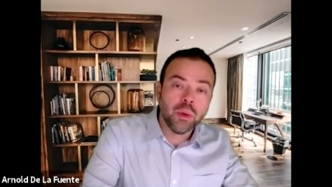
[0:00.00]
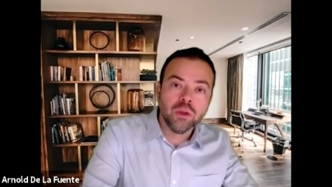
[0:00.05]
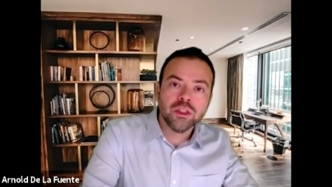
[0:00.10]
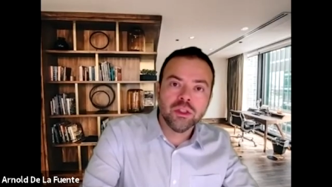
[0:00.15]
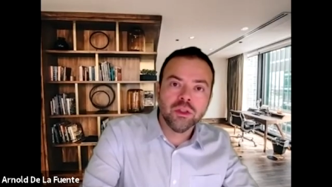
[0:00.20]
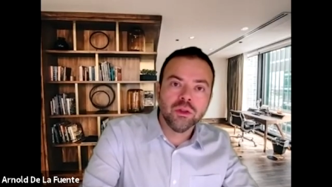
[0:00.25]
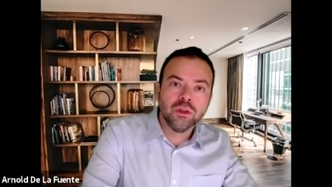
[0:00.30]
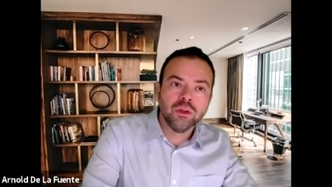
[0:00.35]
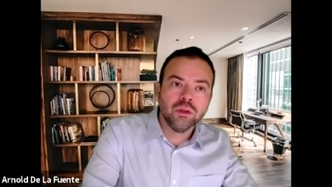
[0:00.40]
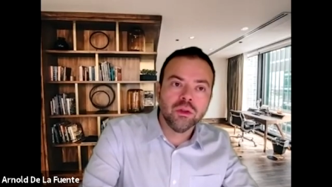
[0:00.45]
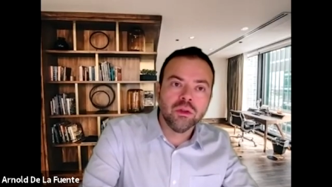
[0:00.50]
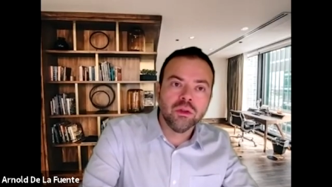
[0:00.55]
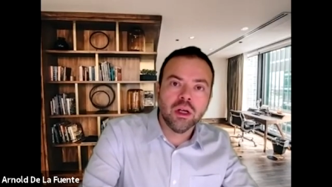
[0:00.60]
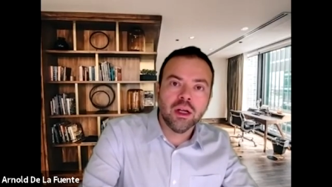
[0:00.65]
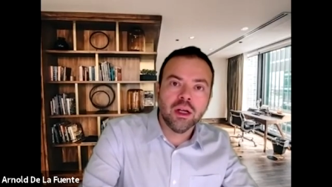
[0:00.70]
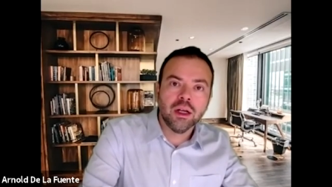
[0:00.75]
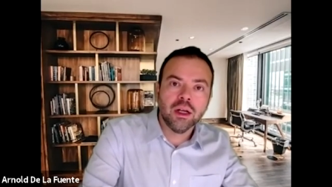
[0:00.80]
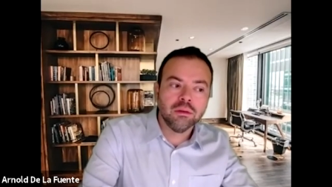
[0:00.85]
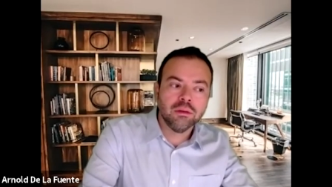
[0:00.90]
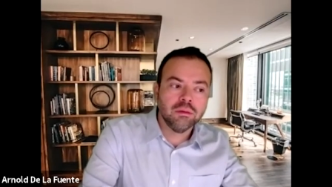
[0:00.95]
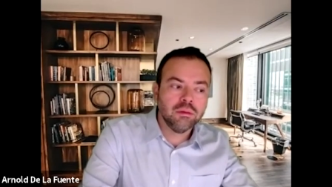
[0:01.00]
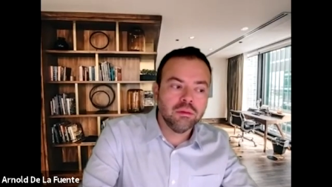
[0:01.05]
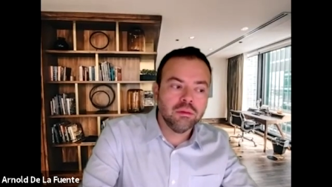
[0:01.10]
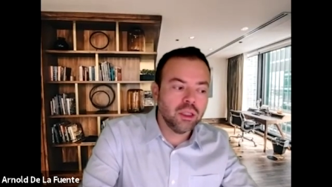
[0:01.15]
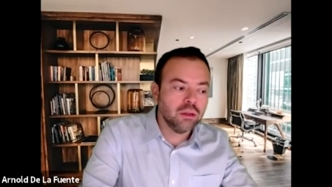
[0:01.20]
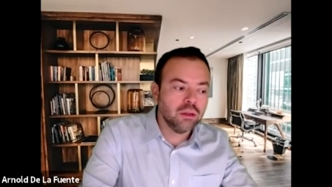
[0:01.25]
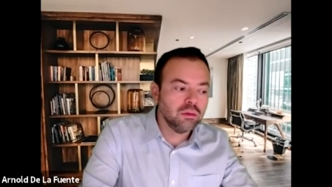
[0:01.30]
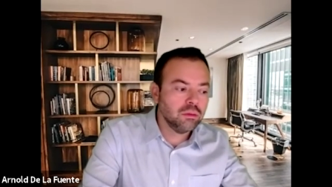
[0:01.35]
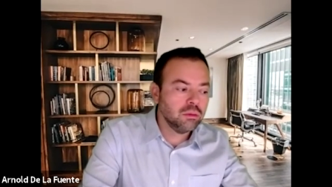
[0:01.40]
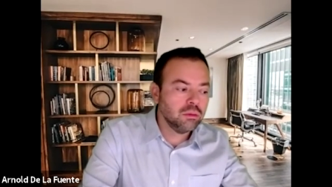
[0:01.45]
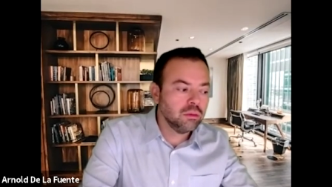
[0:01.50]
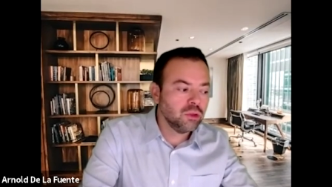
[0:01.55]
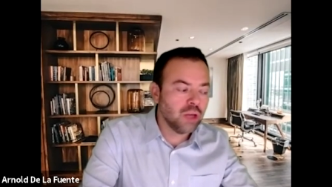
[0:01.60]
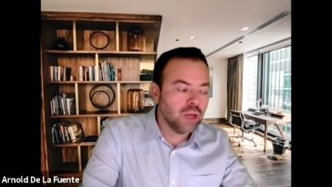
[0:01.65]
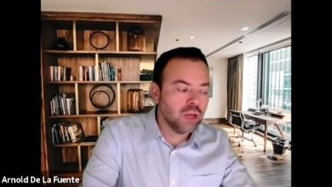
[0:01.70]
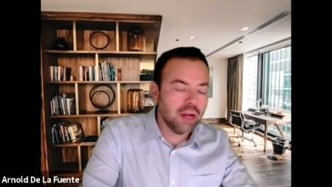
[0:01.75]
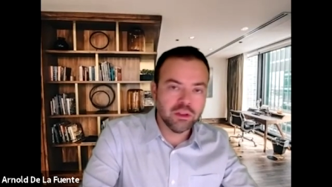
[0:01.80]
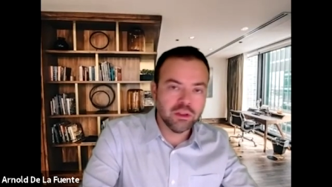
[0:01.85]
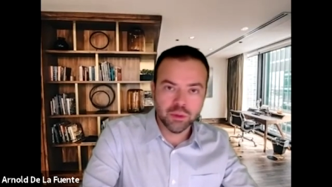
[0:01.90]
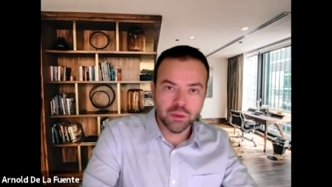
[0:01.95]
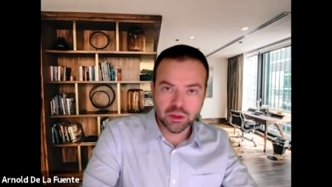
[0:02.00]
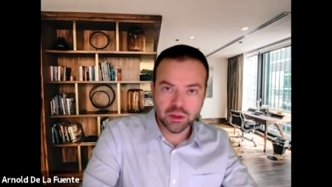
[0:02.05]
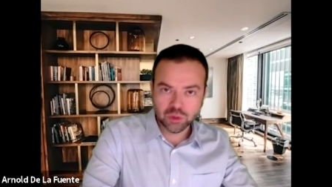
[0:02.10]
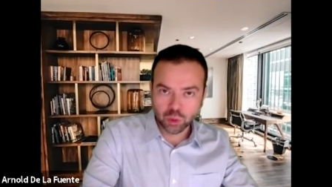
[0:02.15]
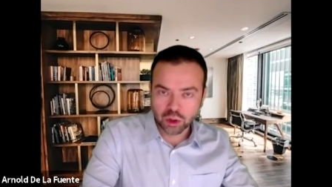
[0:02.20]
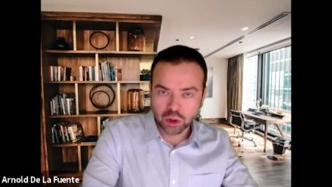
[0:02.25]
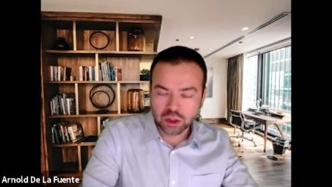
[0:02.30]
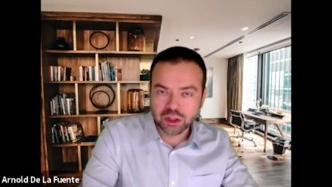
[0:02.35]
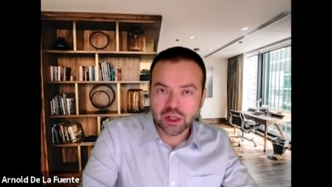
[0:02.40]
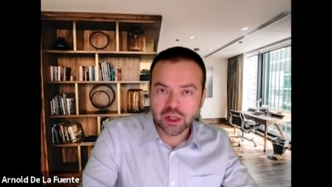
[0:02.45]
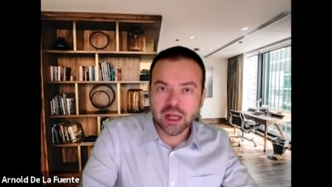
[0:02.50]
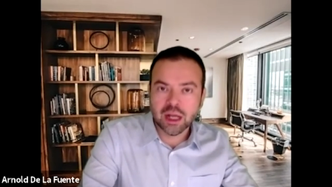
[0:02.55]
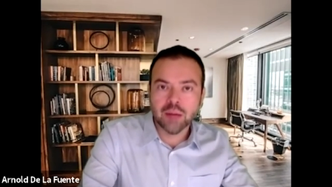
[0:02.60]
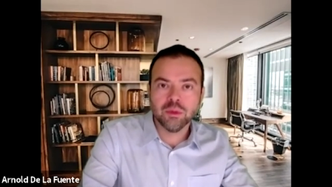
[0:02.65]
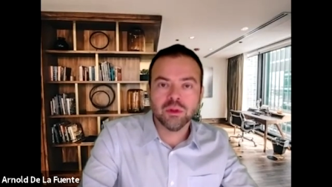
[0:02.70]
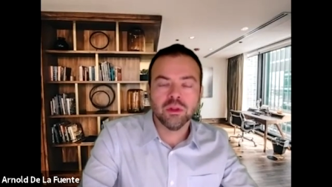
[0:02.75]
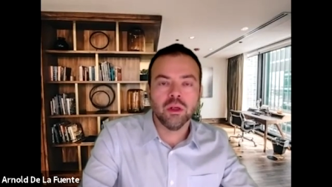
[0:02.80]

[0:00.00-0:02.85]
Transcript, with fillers: to uh, you know driving some of these workshops,